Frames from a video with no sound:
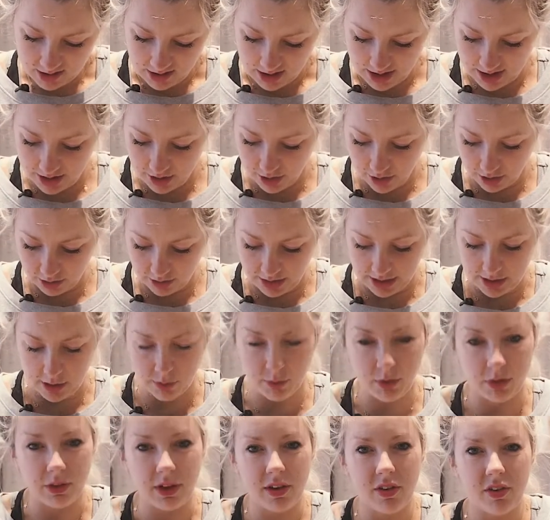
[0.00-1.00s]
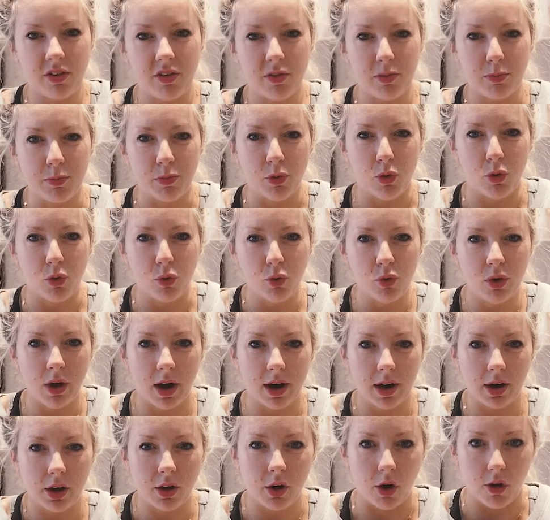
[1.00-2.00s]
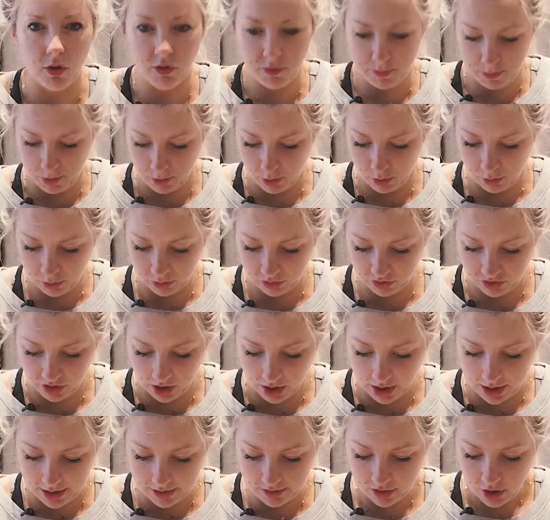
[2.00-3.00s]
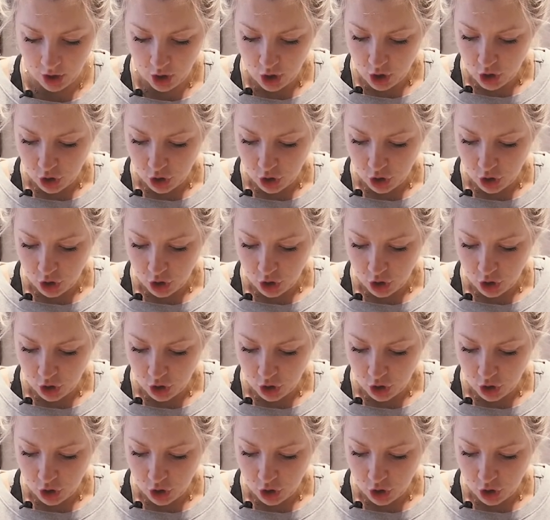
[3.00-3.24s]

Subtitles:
I don't know, like a really small kind of golf ball size.